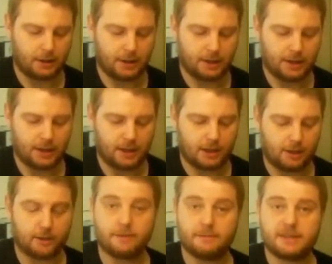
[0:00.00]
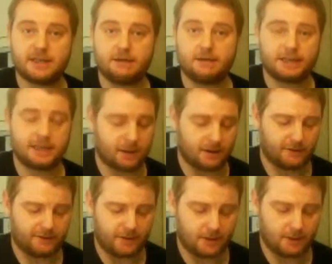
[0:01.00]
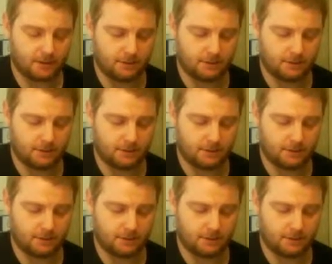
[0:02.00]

the Gotham series so far?